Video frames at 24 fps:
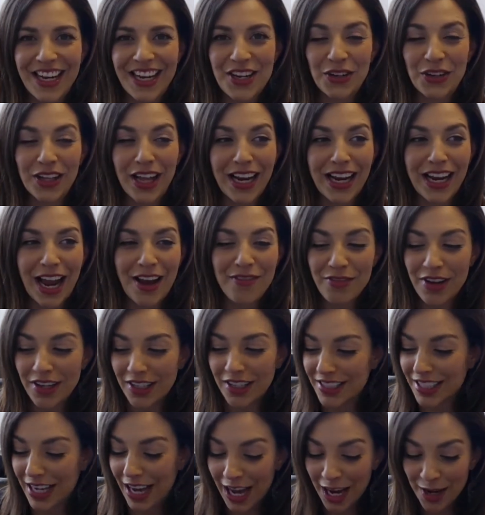And you're like, I've got
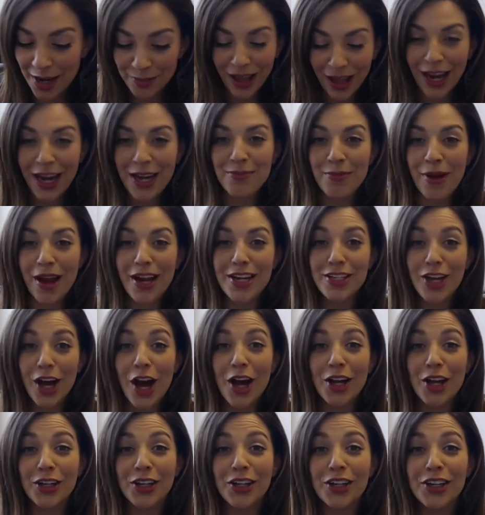a timeline. My
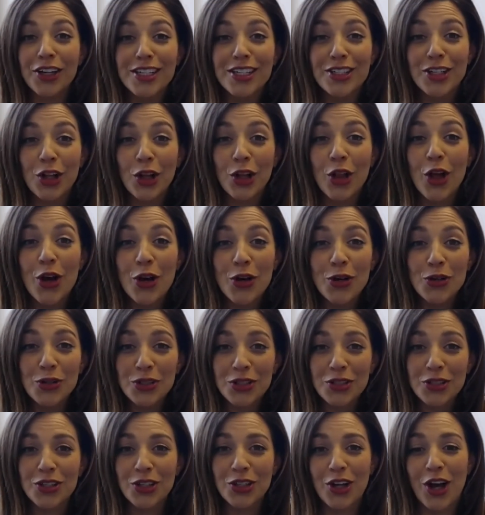daughter is
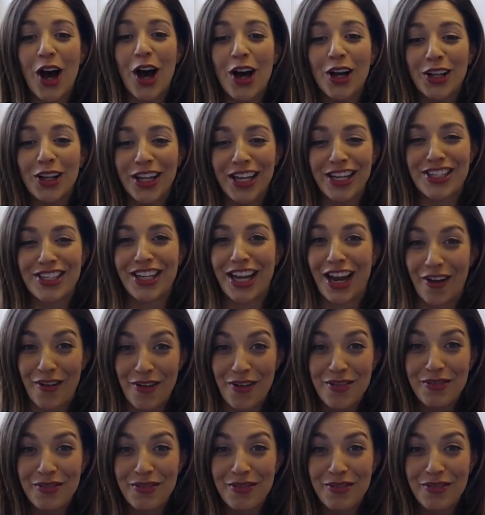close to college. And